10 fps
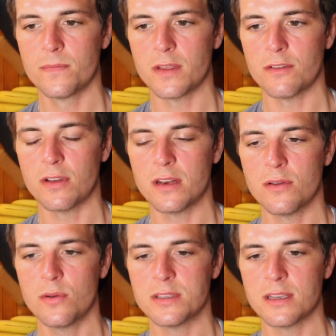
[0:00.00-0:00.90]
I find I
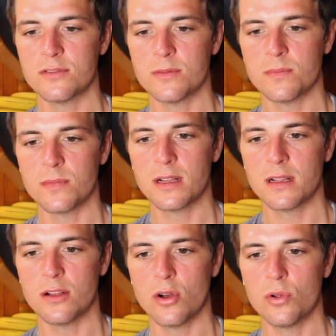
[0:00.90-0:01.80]
always have some
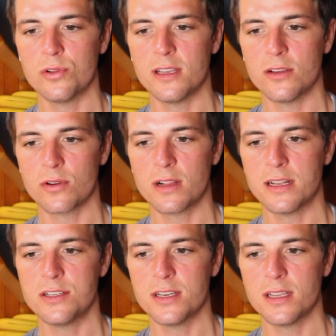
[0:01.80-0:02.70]
holding or
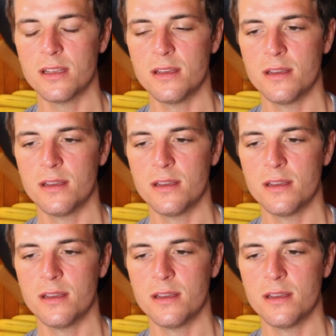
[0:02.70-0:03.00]
clenching